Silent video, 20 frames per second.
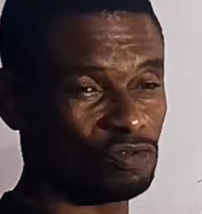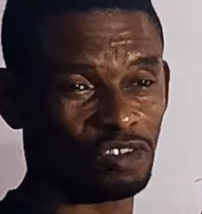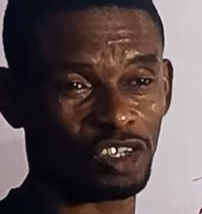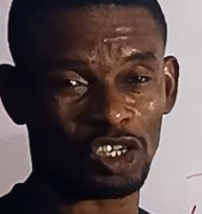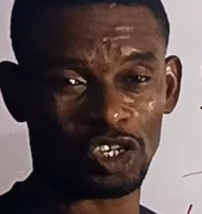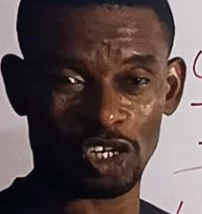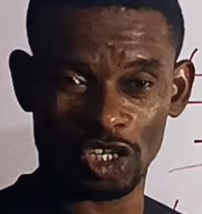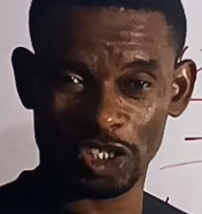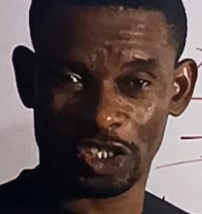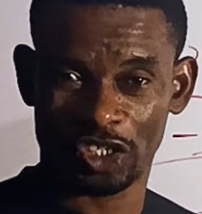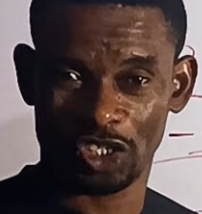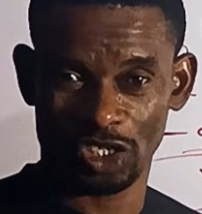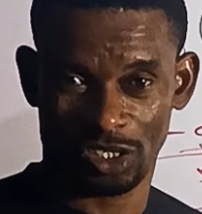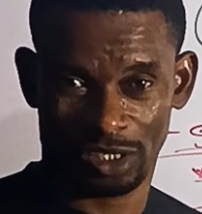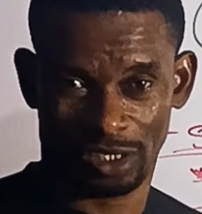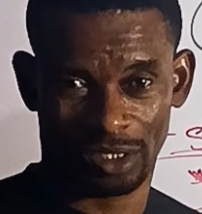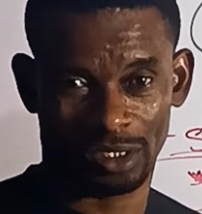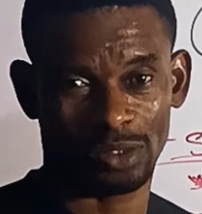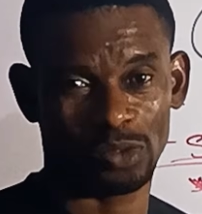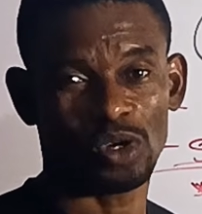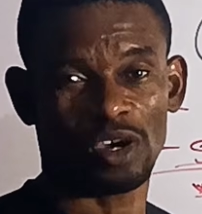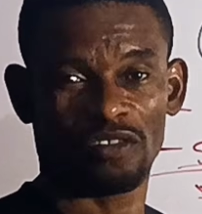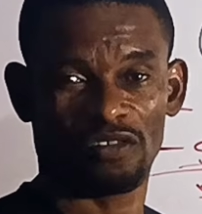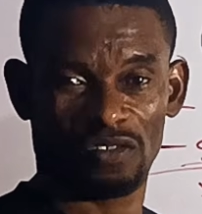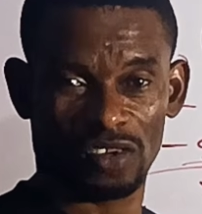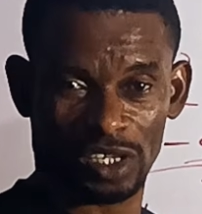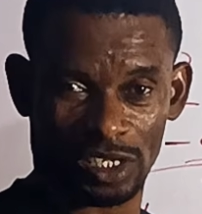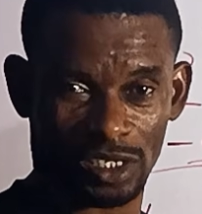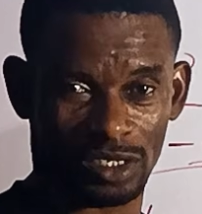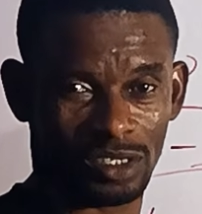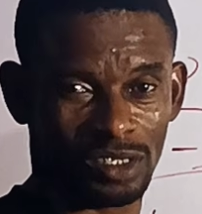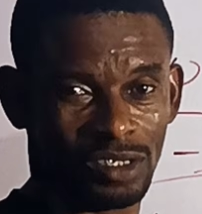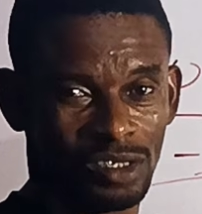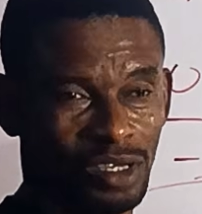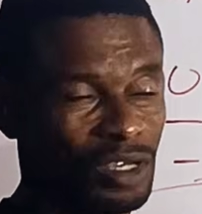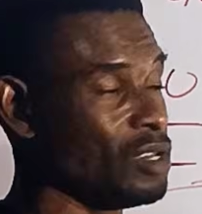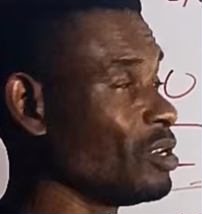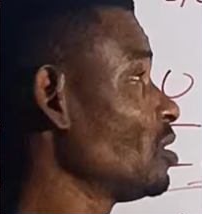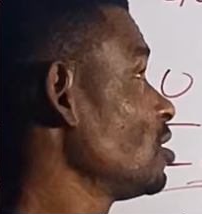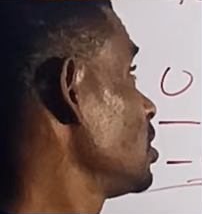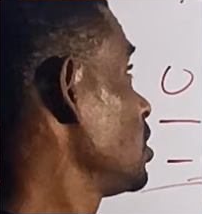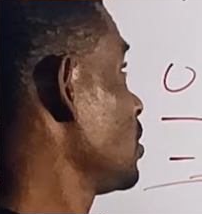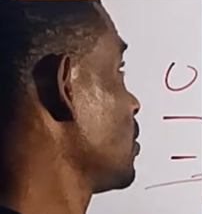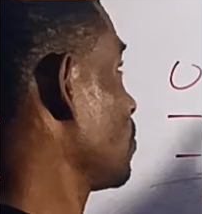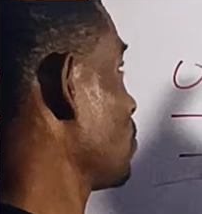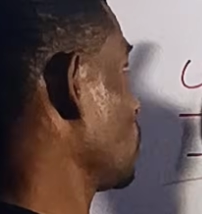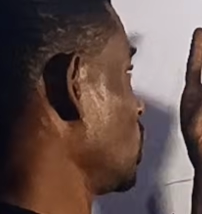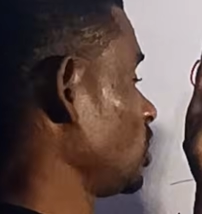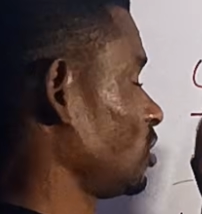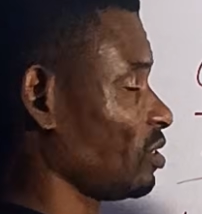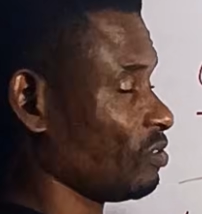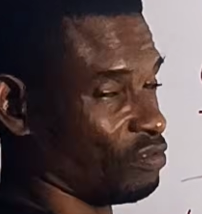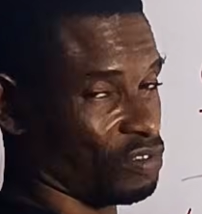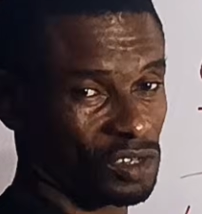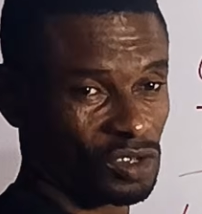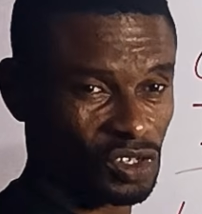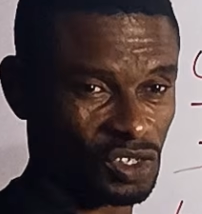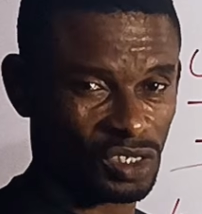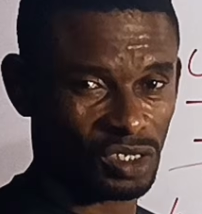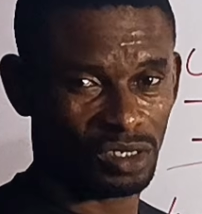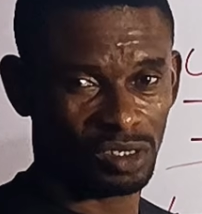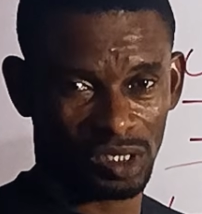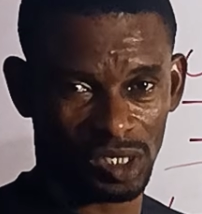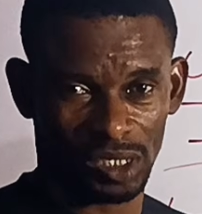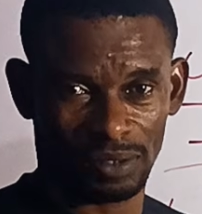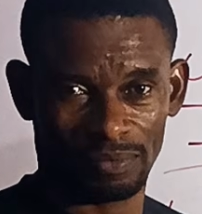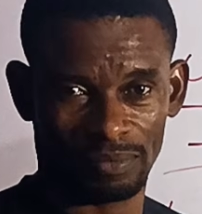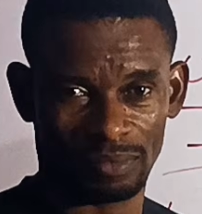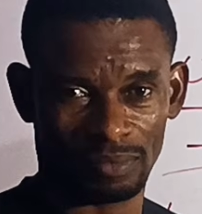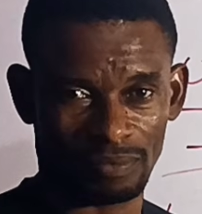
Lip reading: of the glitches you are facing in Rev360.